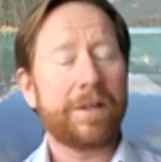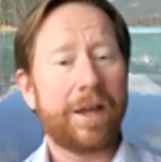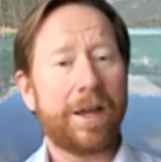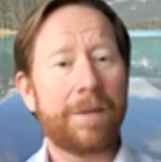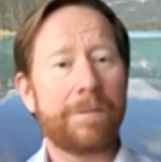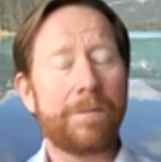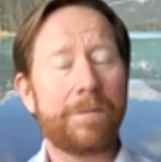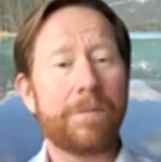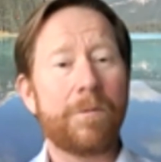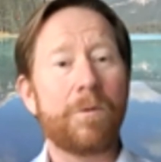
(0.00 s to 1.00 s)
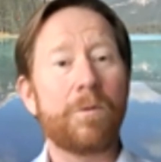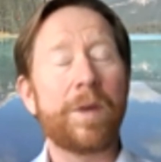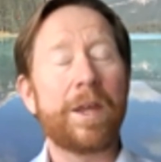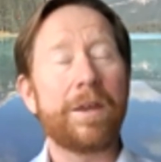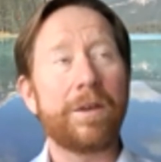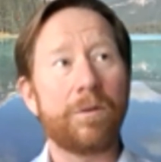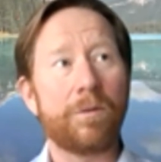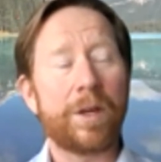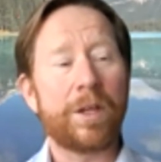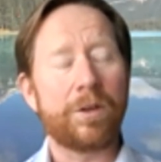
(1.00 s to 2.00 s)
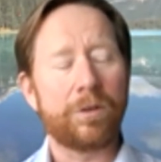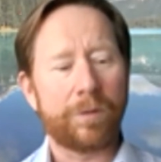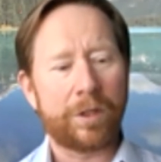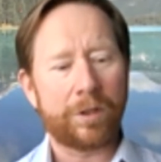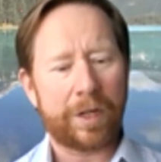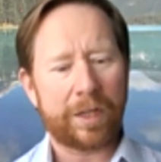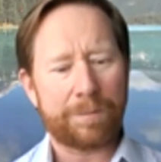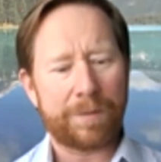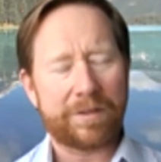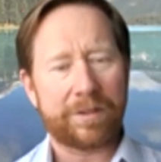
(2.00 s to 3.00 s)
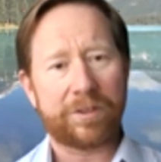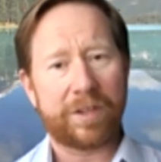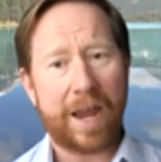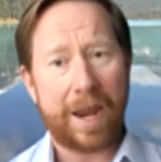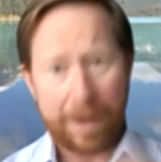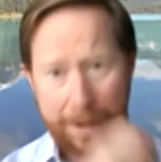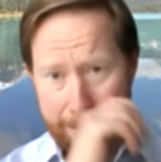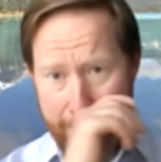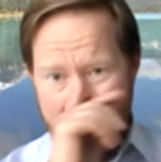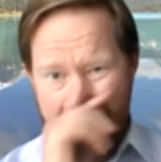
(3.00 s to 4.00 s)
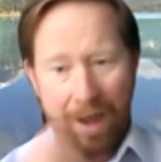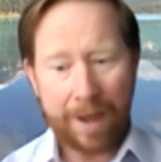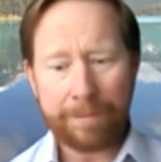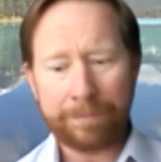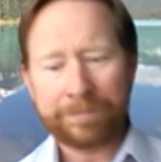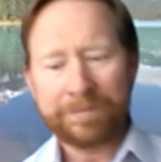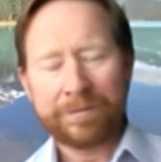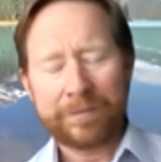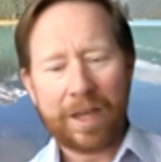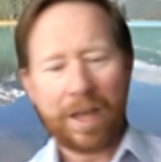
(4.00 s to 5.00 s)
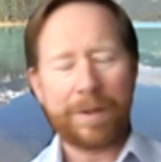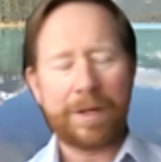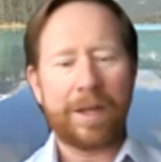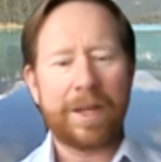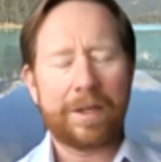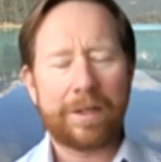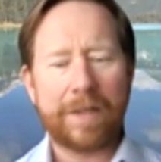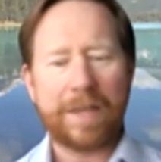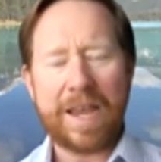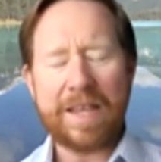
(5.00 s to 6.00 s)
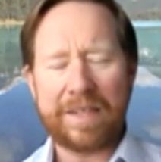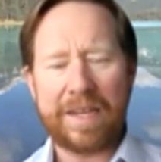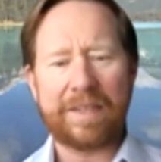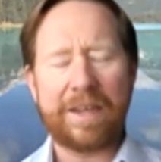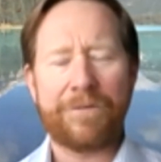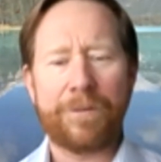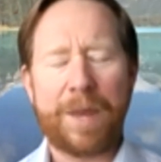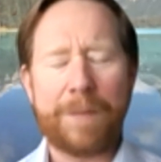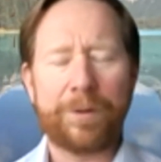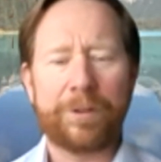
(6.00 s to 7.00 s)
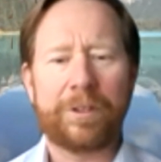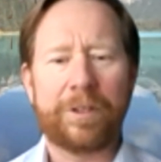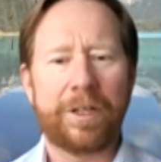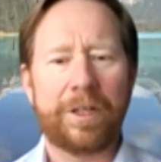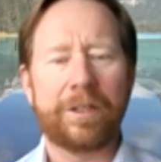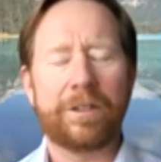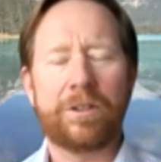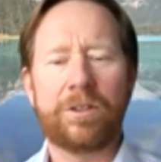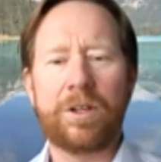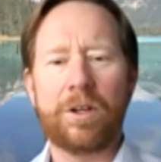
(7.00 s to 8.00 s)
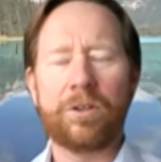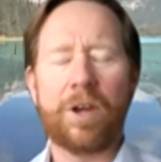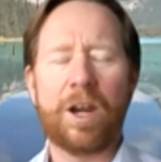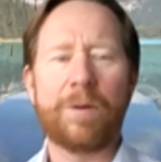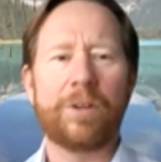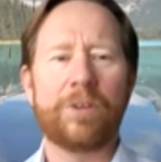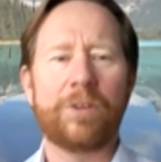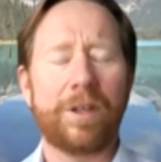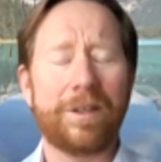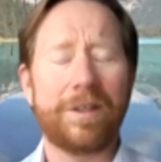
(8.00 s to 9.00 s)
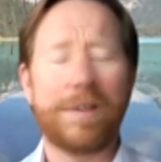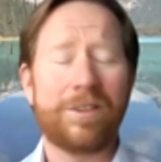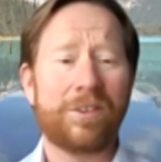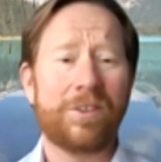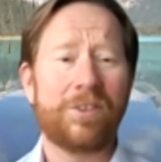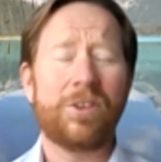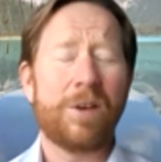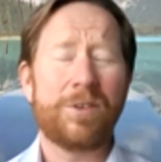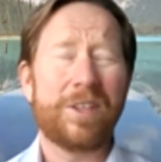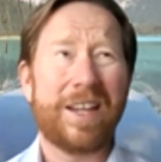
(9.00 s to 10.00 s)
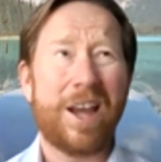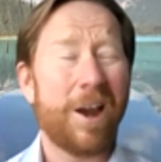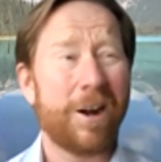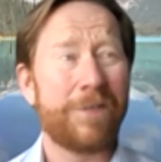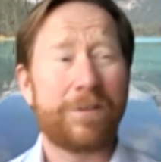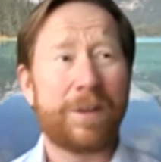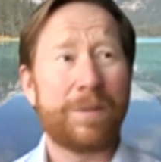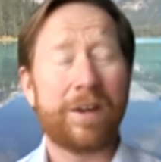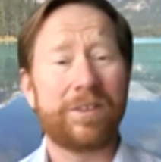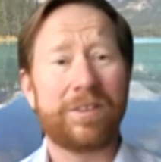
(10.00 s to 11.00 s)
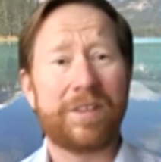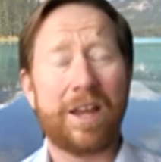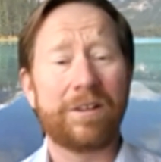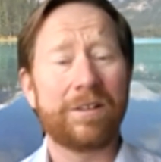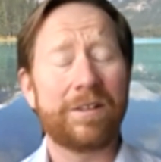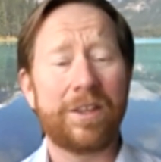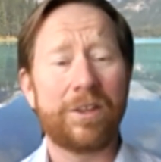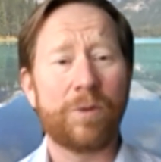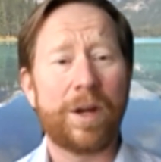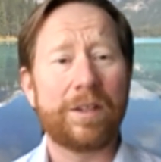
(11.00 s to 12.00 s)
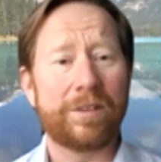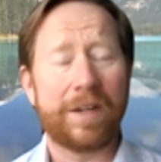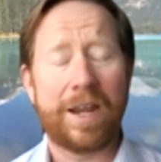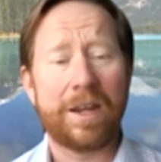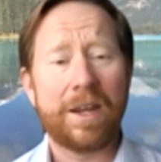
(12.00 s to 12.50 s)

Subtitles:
When you look at the business today, I mean, I think it's easy for people to, talk about a stock. Like the stock was at like $150 and it's down in the 20s today.